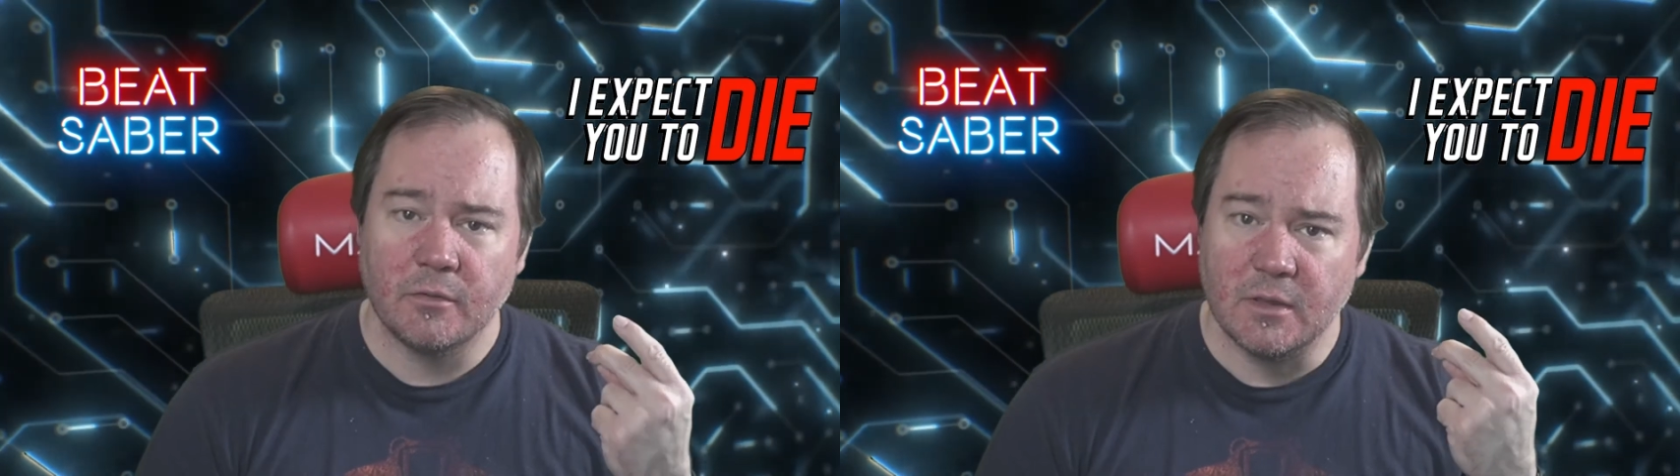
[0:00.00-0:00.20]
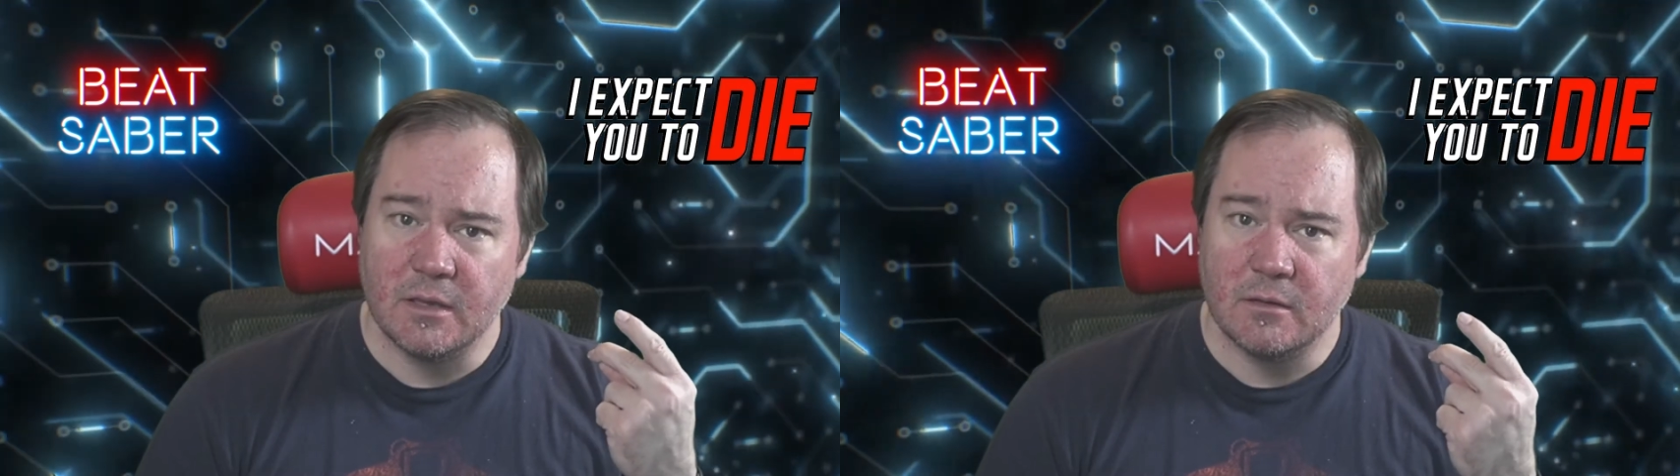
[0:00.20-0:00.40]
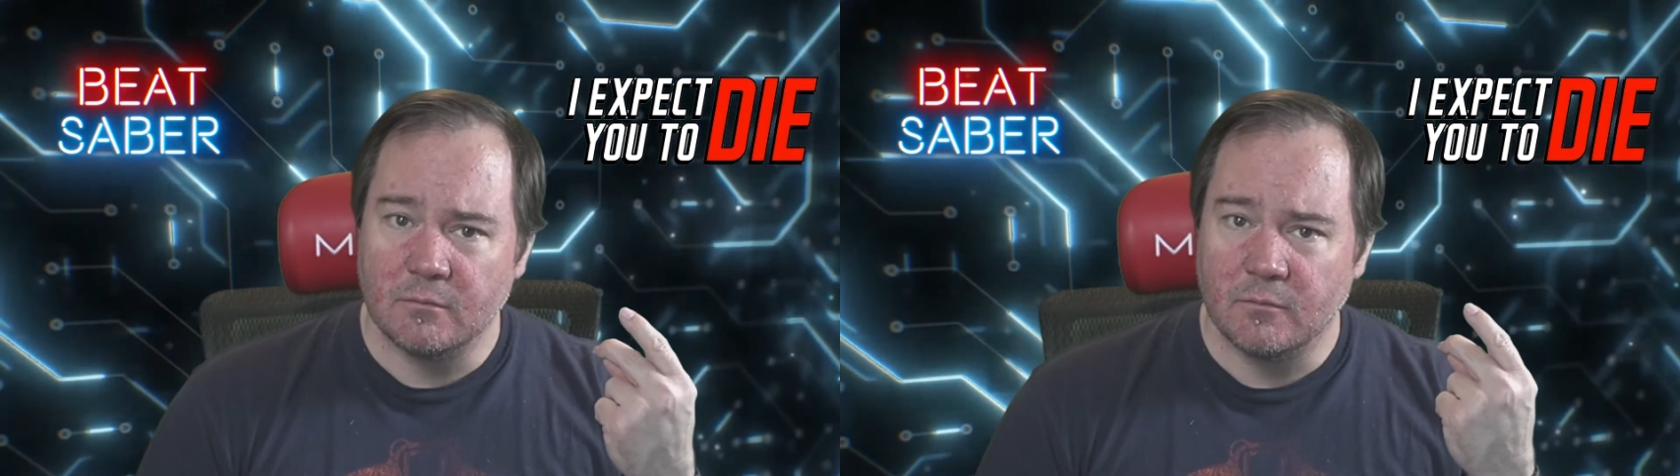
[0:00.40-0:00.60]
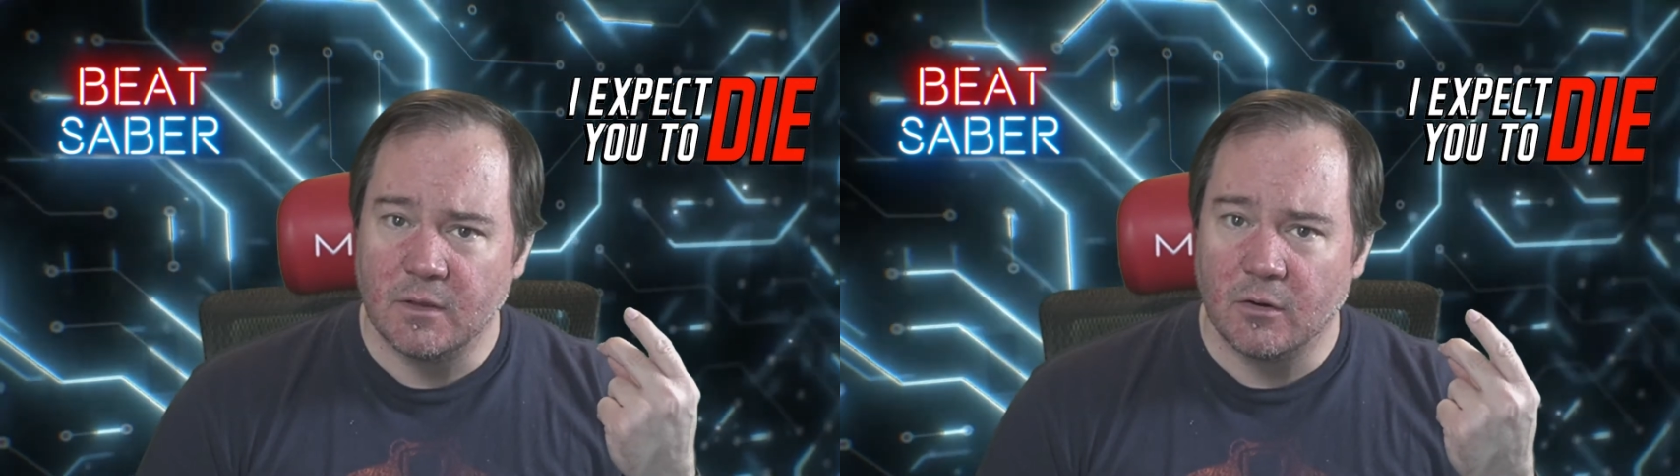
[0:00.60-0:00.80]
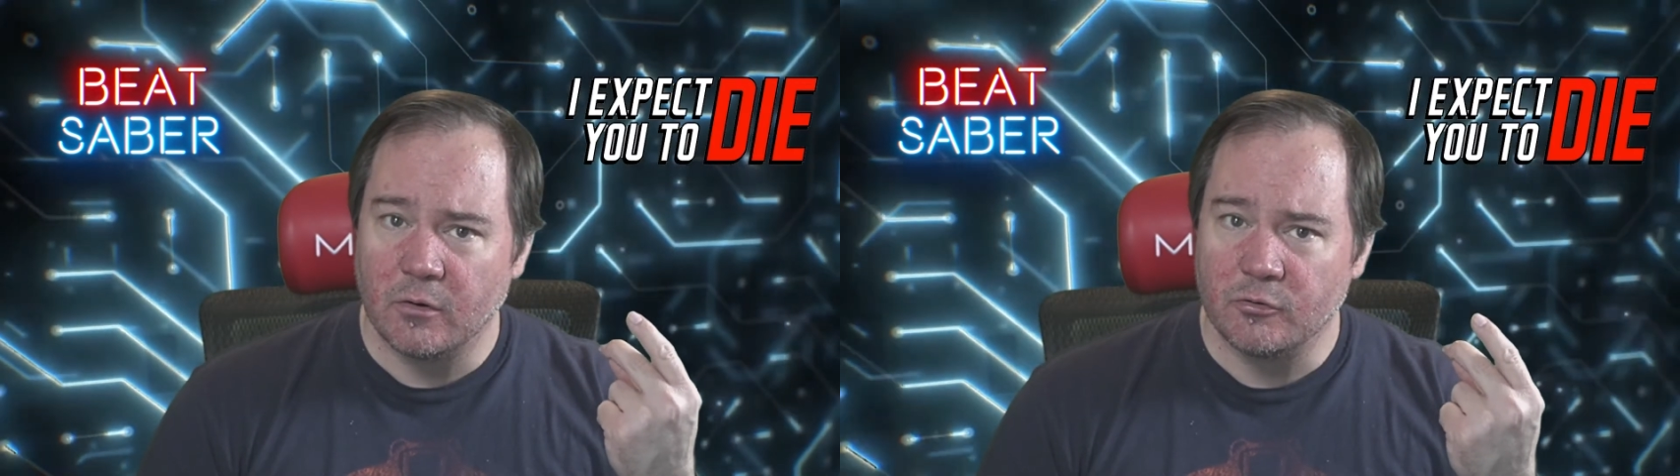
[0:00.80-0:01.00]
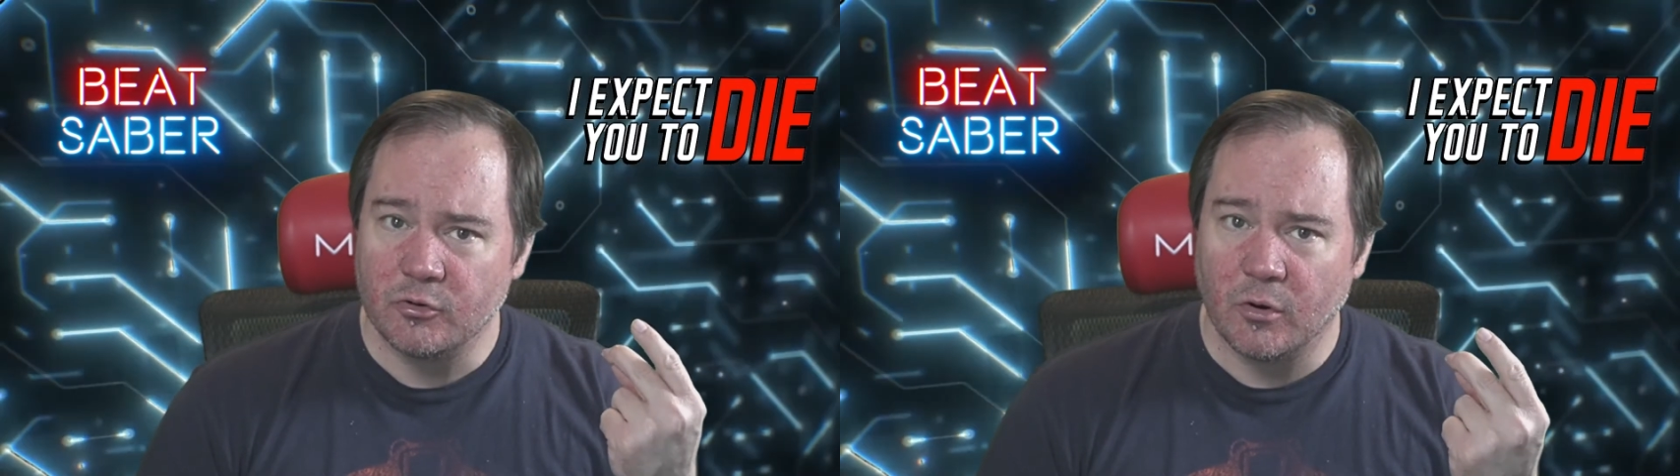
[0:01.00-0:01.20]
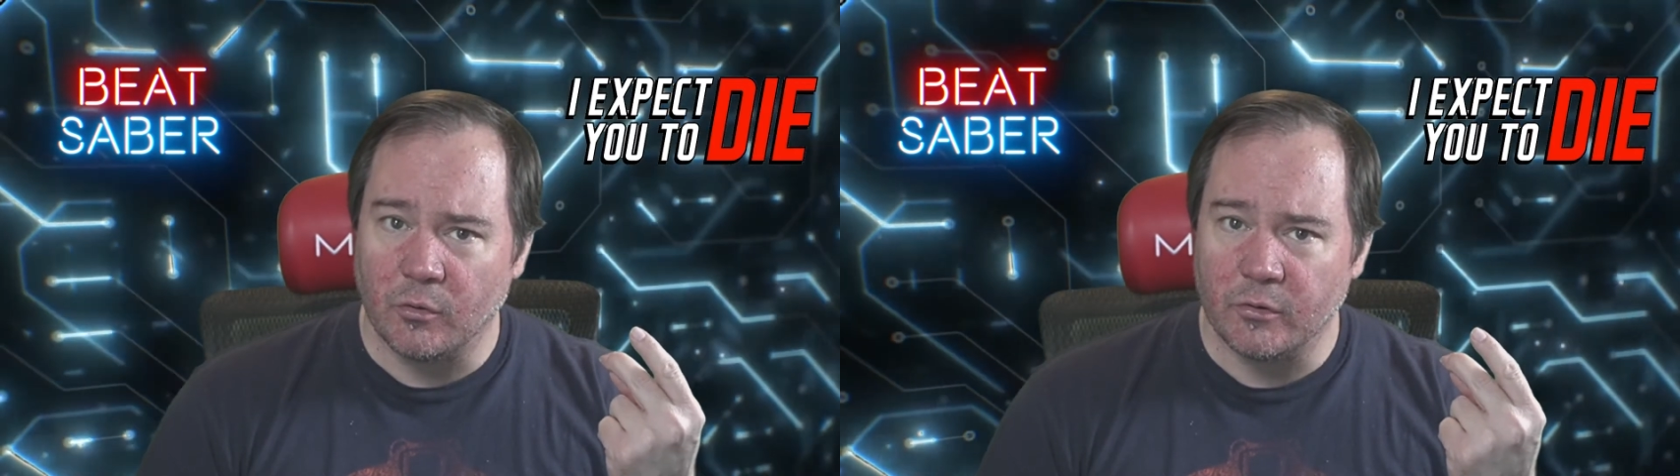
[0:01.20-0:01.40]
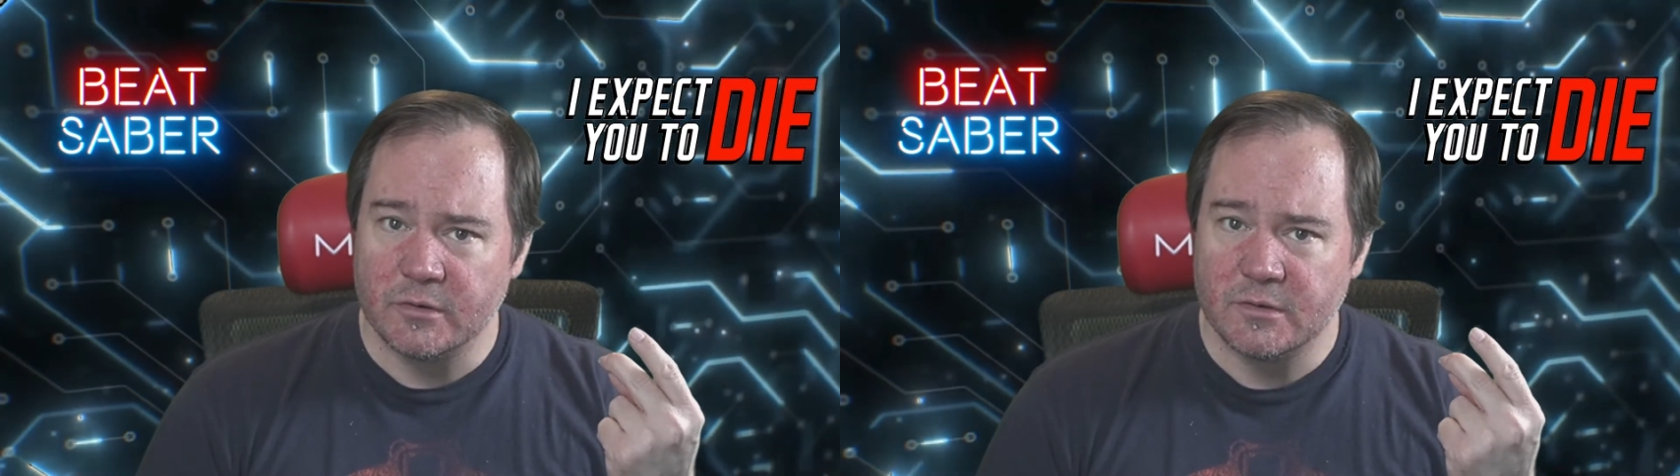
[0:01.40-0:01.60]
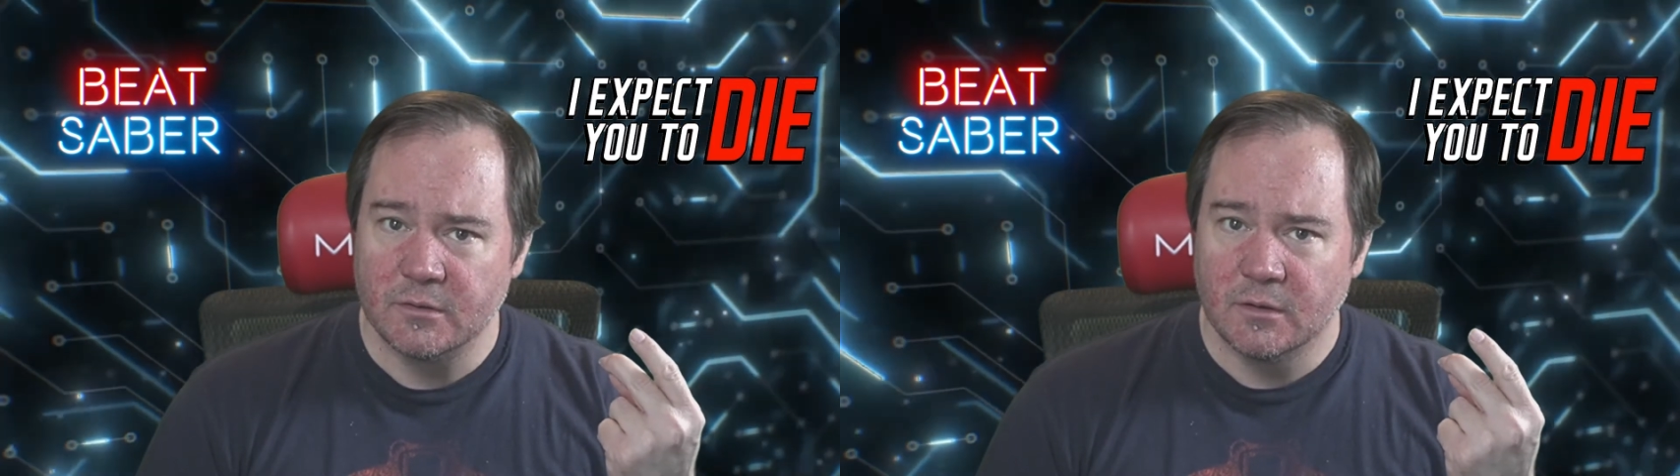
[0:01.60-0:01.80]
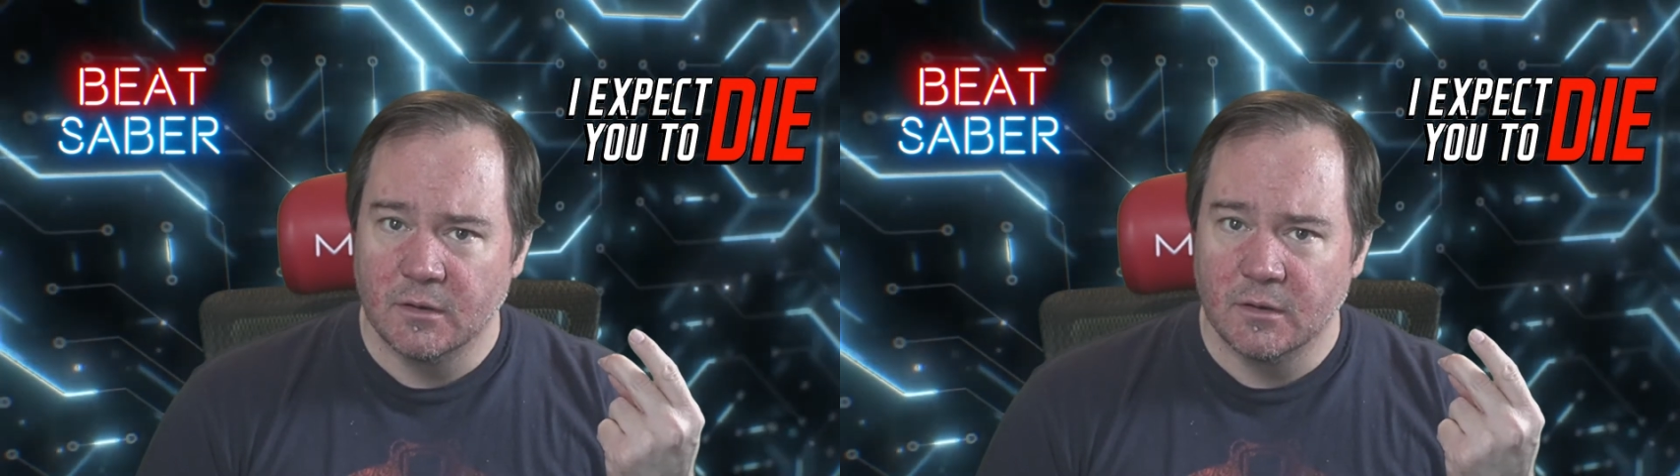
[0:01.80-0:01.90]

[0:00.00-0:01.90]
the VR controllers,